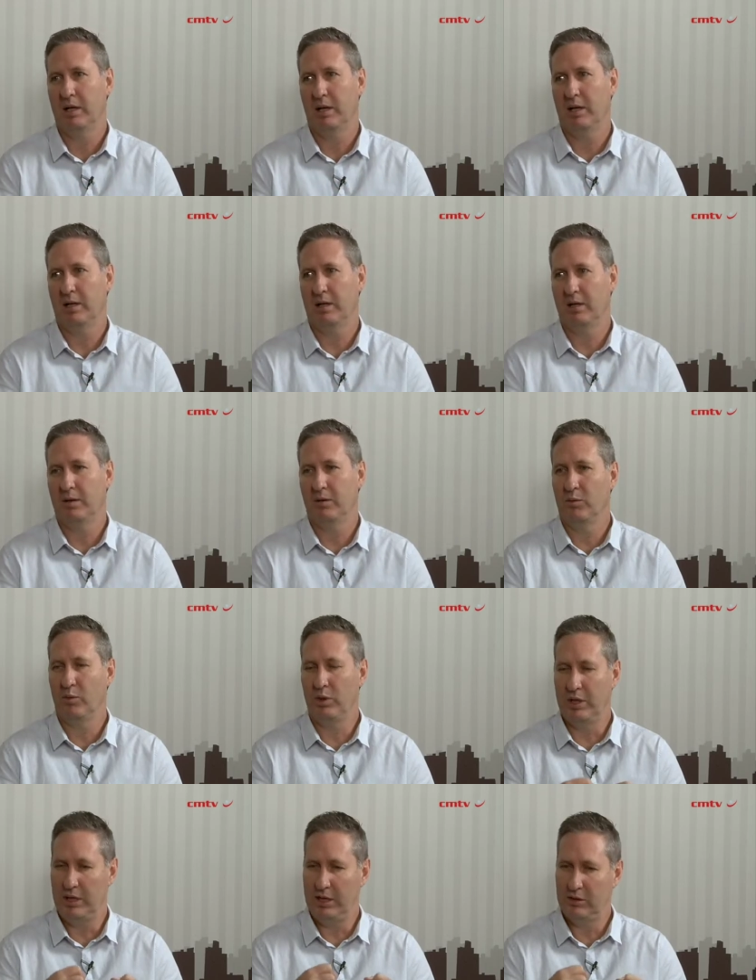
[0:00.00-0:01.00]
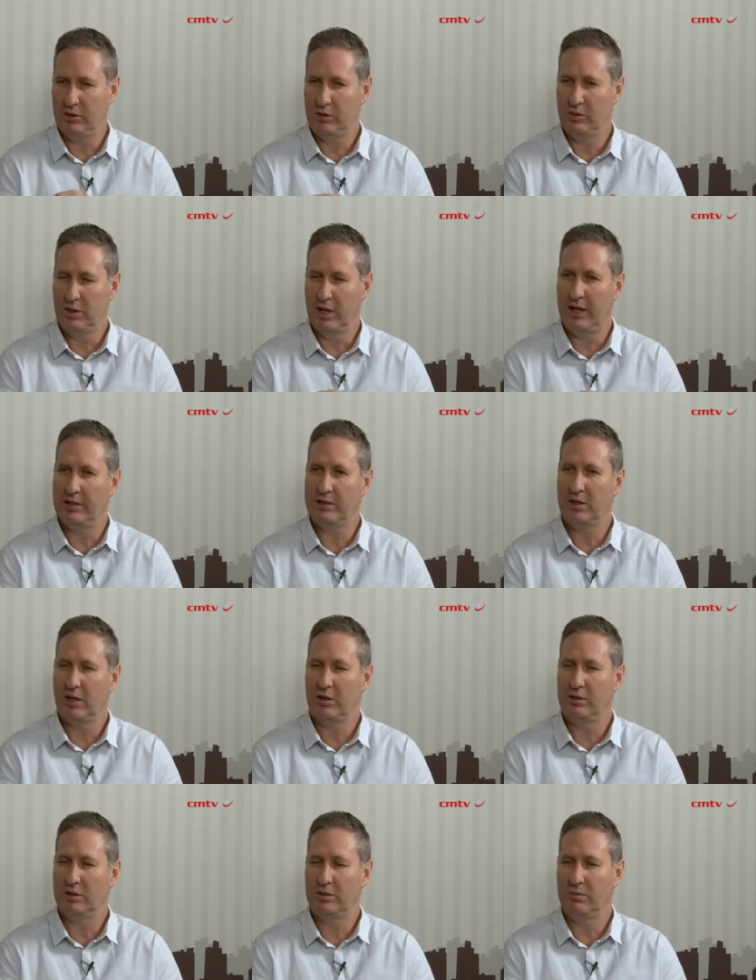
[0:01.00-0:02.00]
And we need to, that is
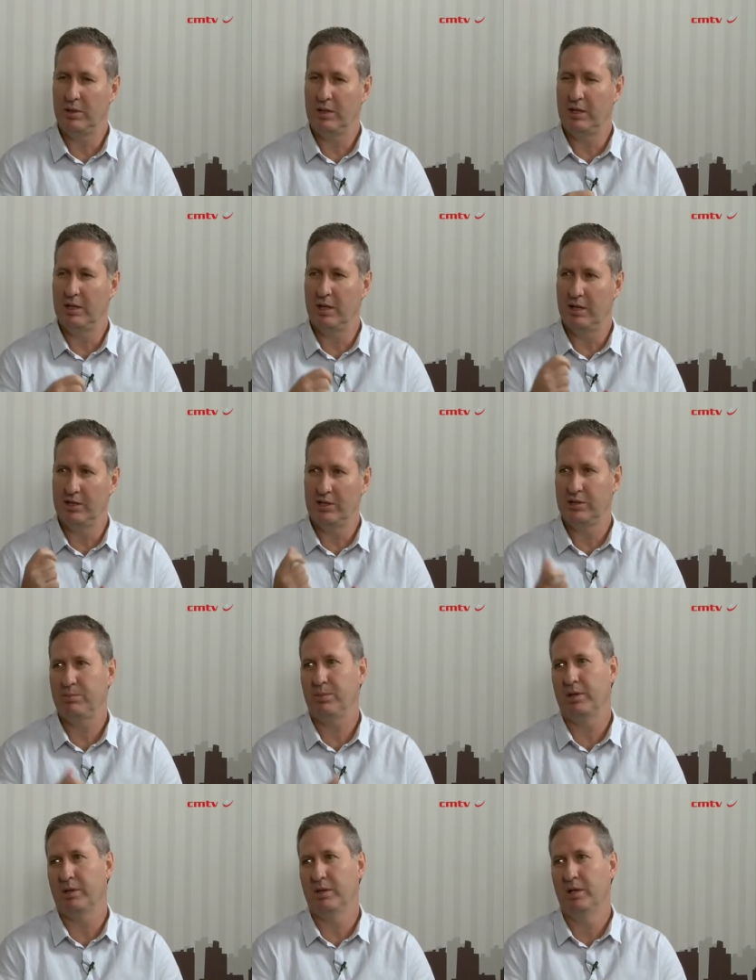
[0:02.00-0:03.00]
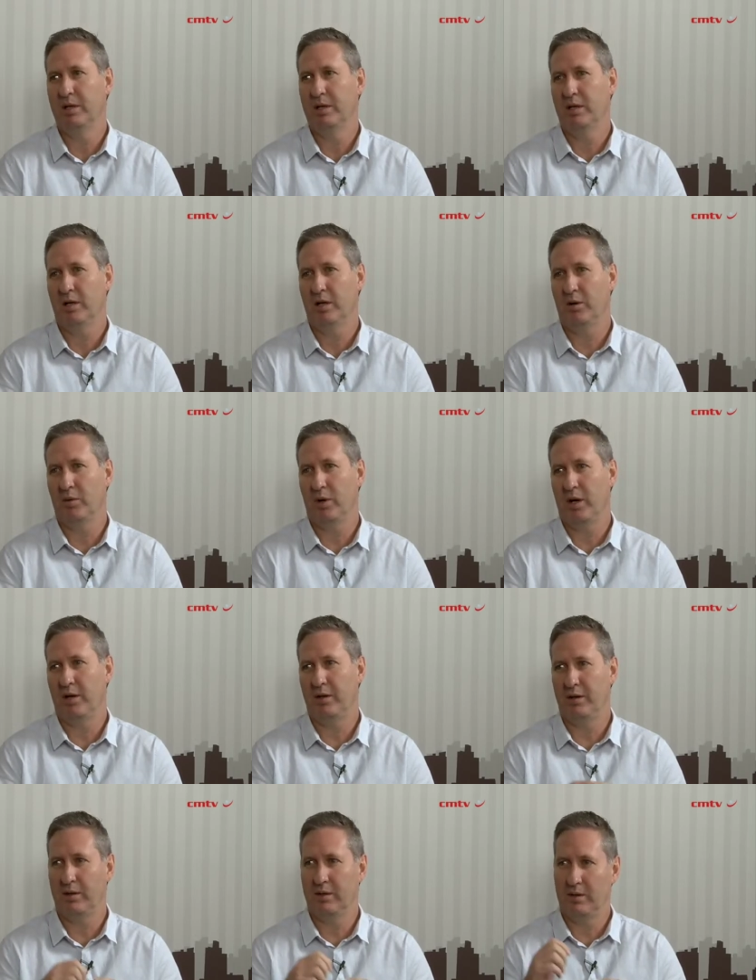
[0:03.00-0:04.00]
going to be the linchpin
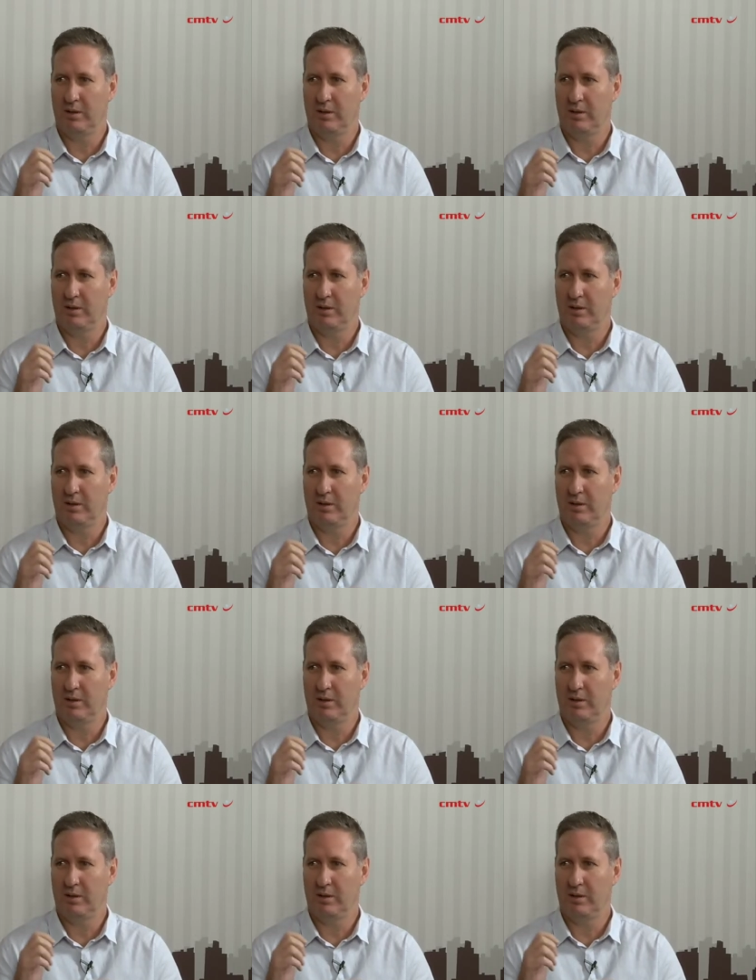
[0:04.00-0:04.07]
around